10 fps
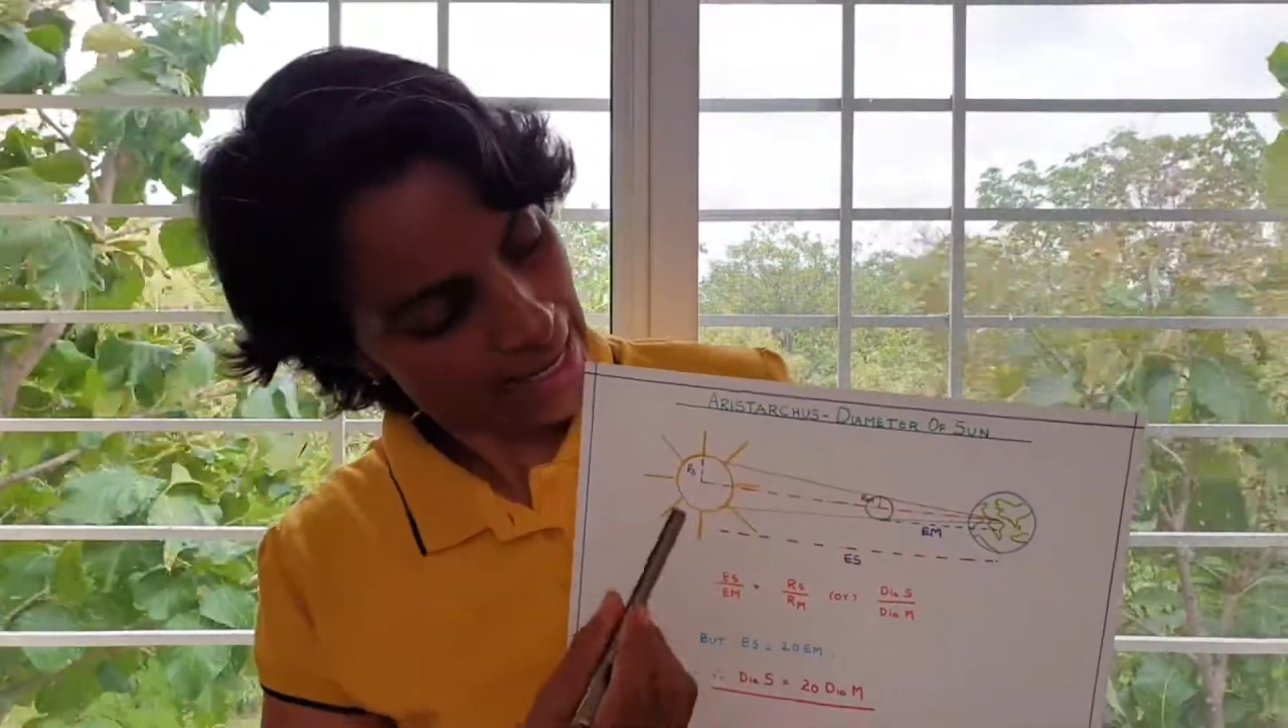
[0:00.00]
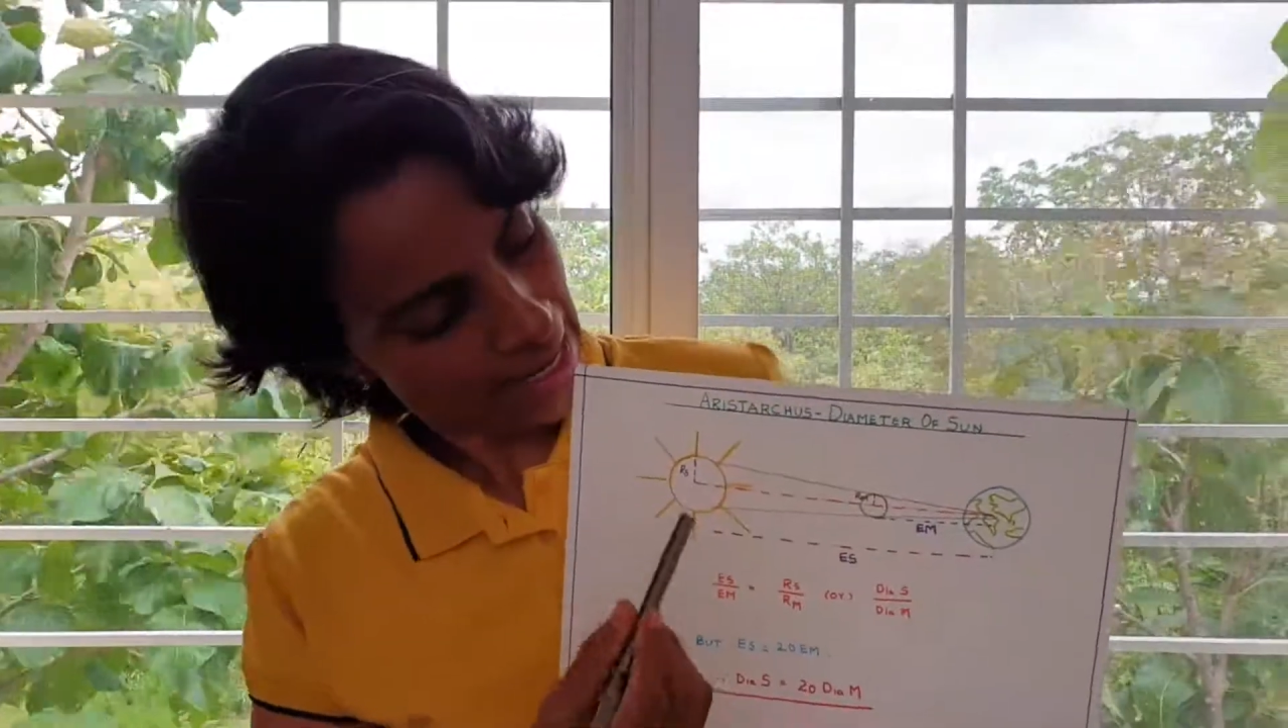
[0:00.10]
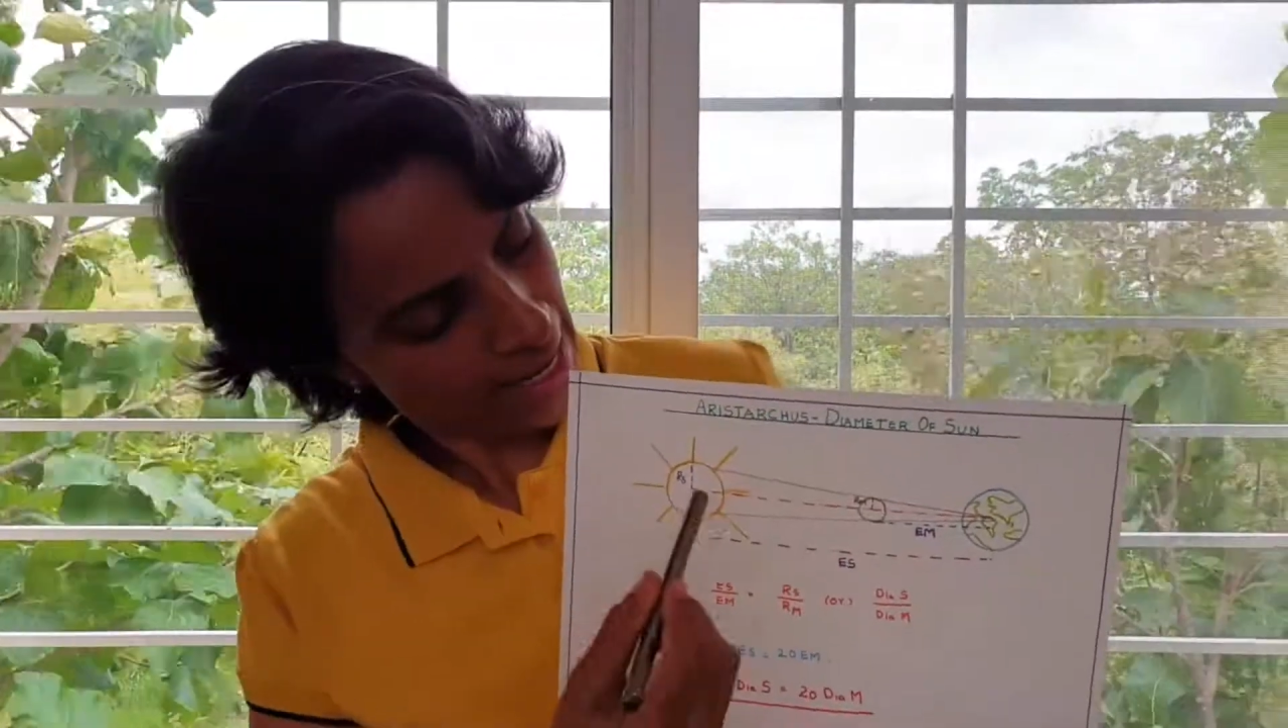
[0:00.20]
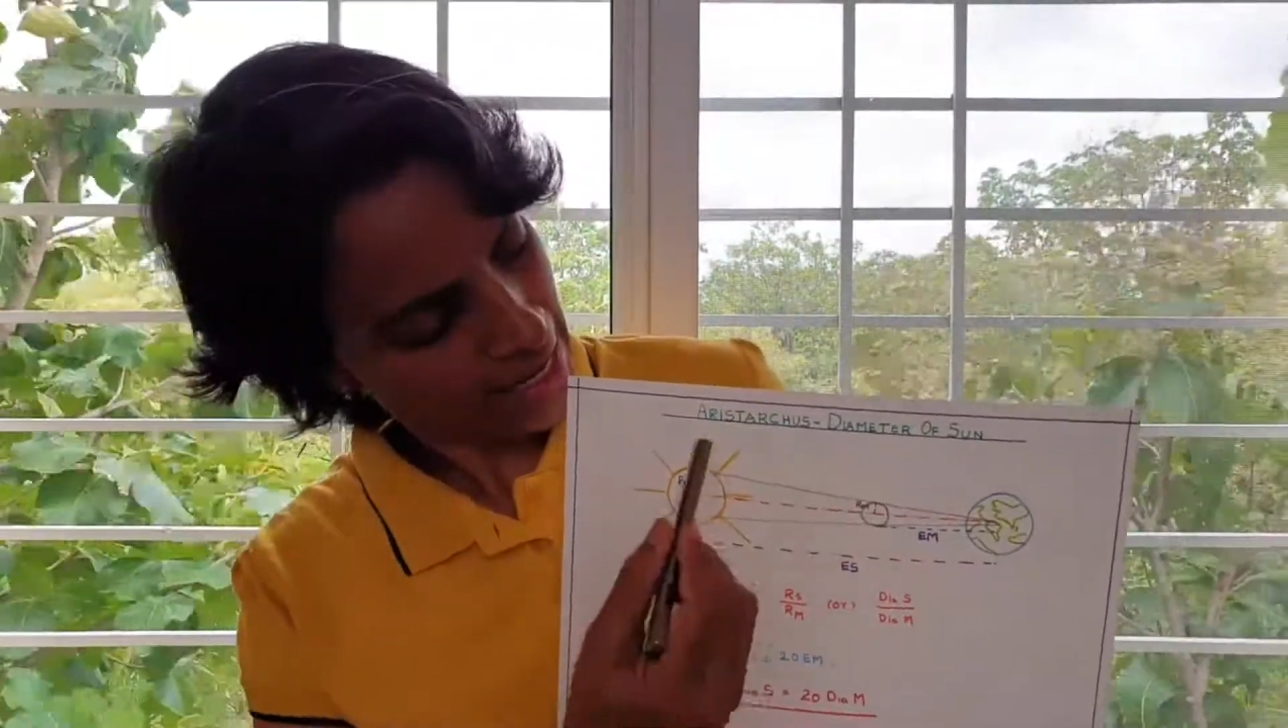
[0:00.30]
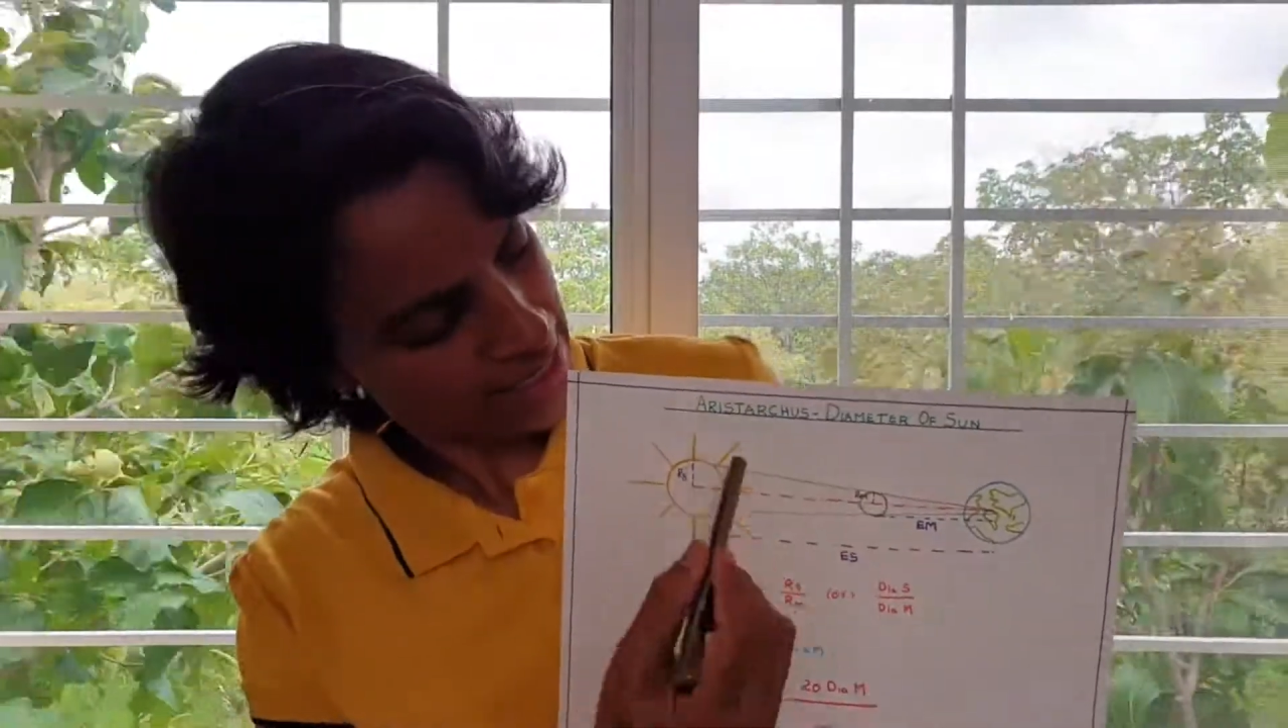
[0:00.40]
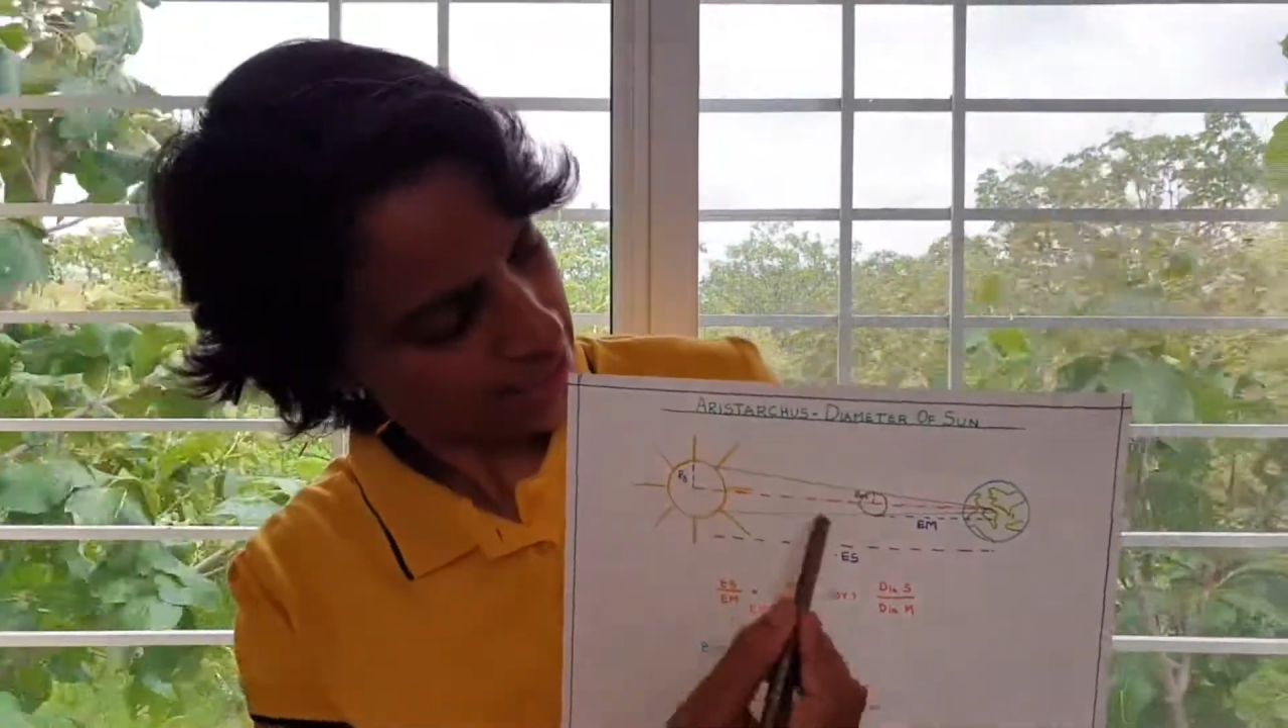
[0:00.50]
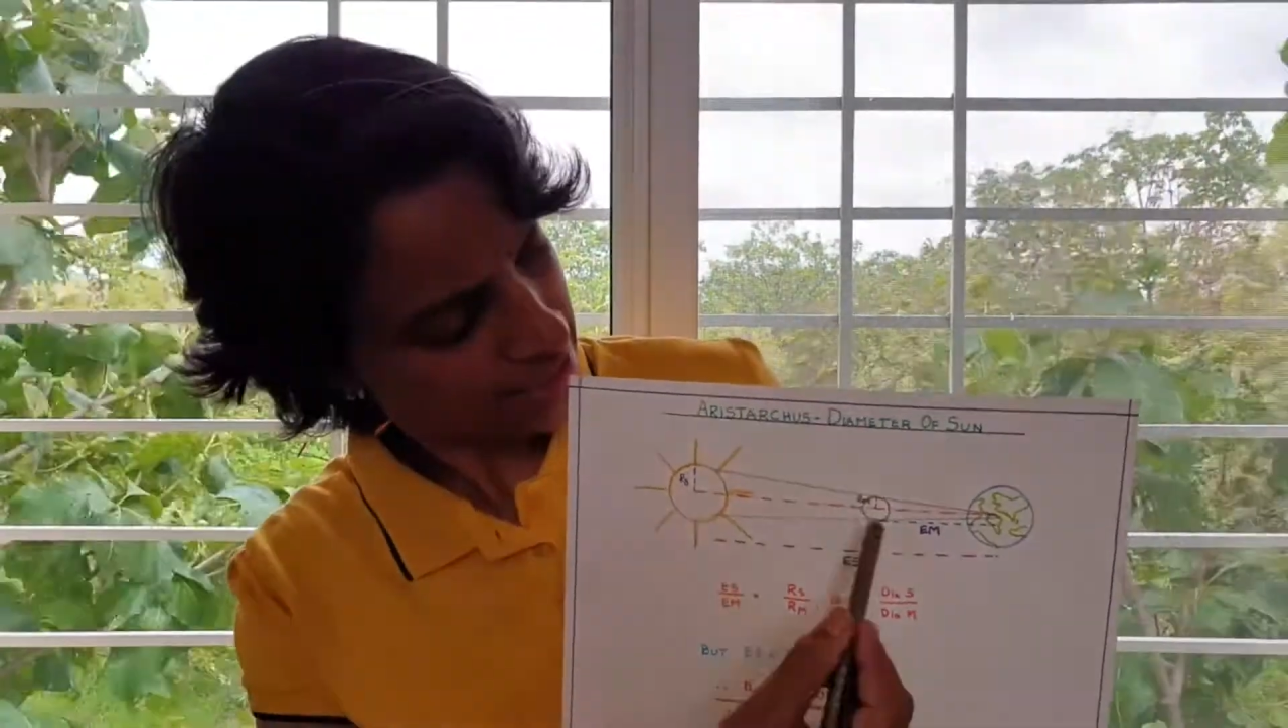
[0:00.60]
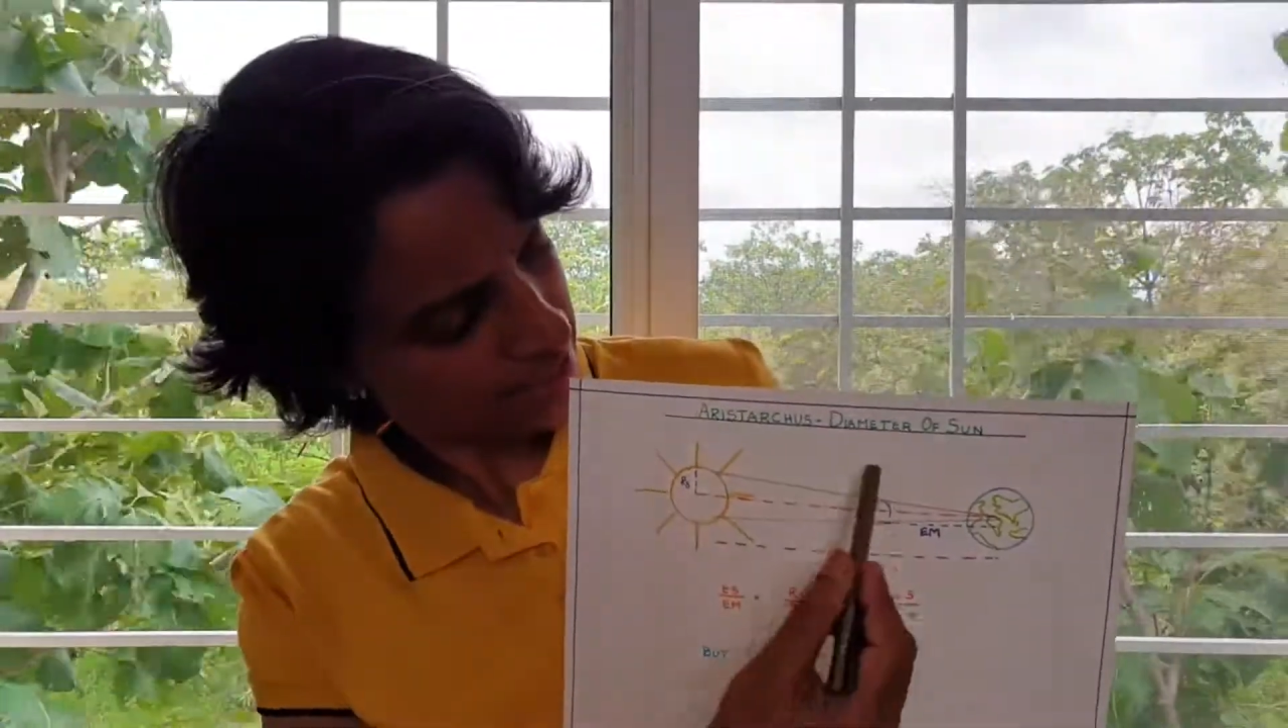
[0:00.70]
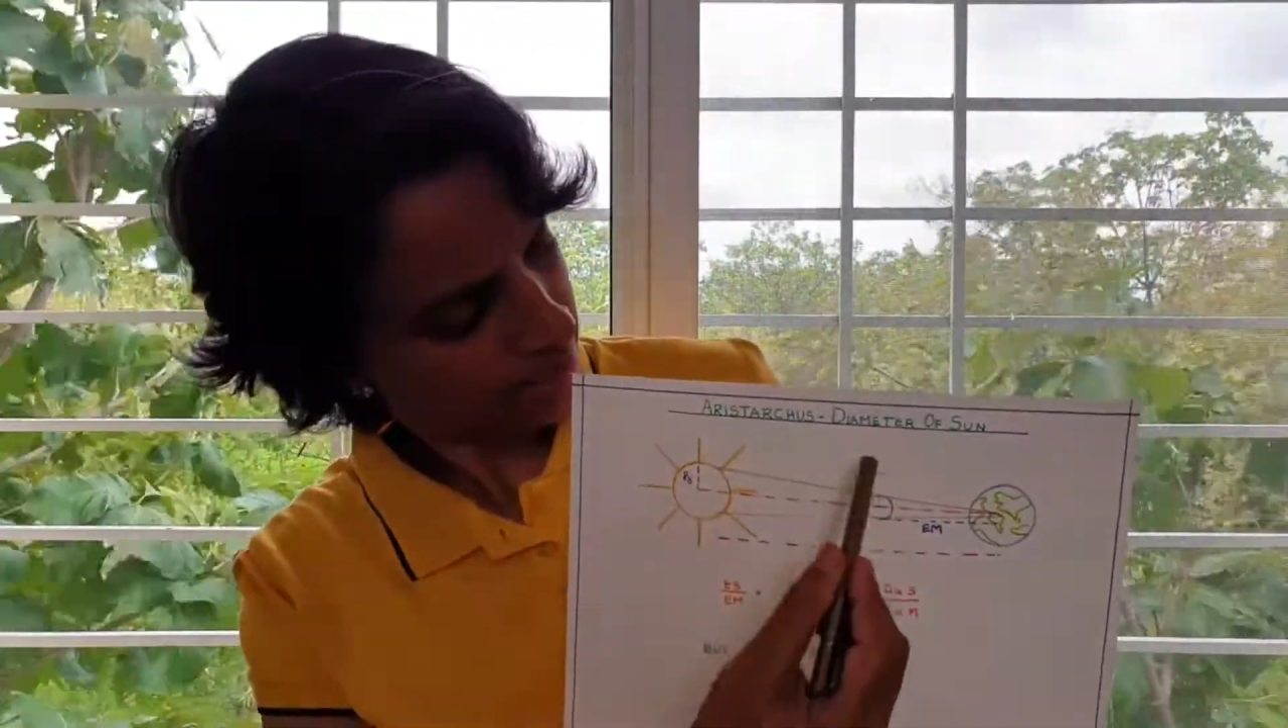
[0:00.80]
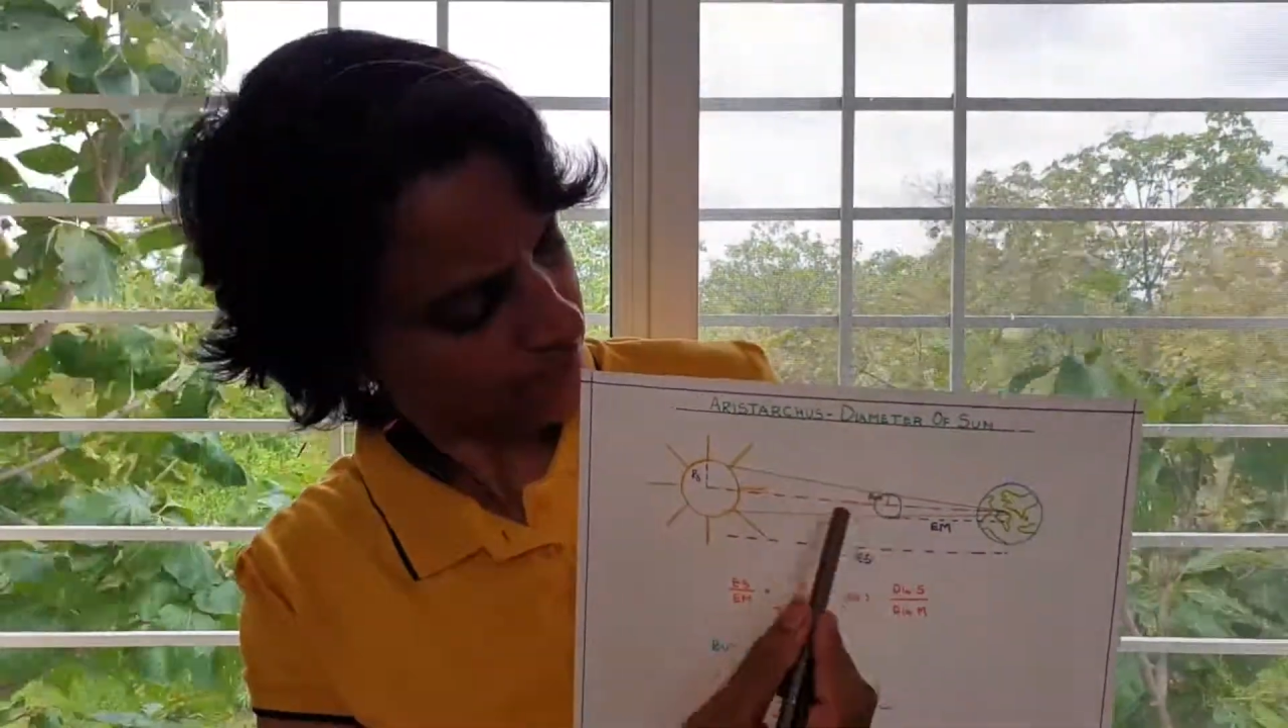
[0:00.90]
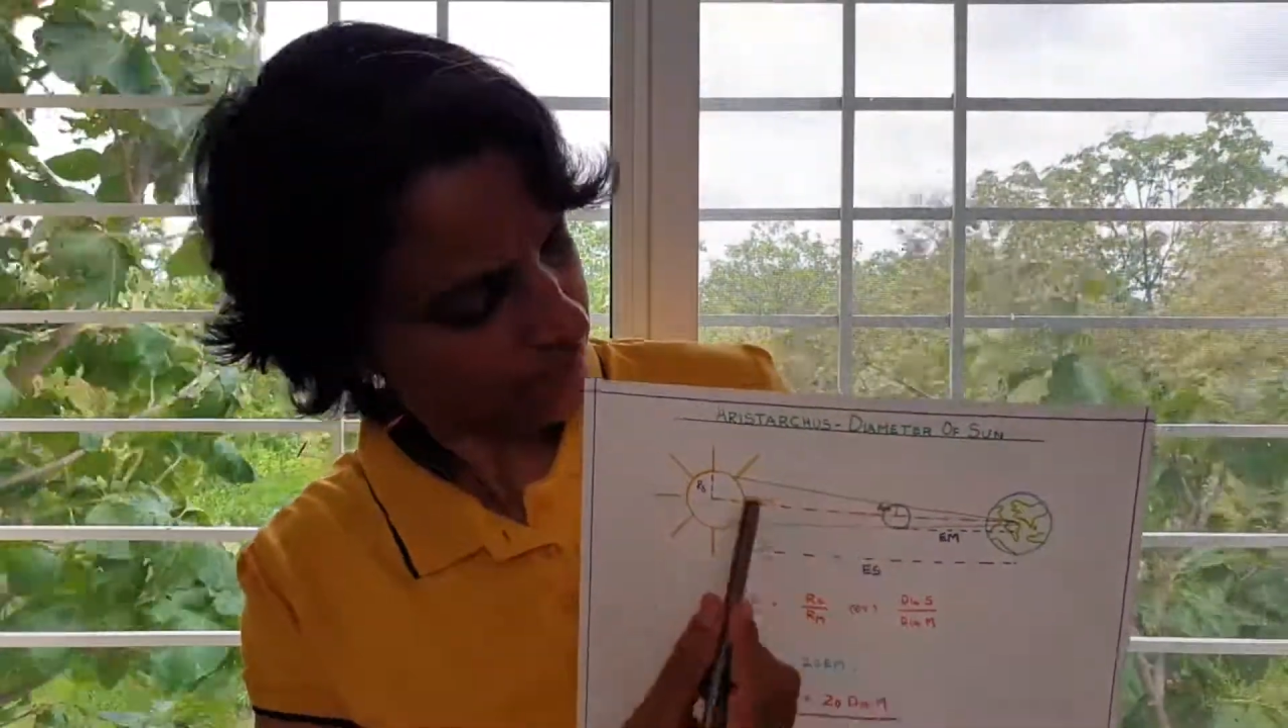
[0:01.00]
heights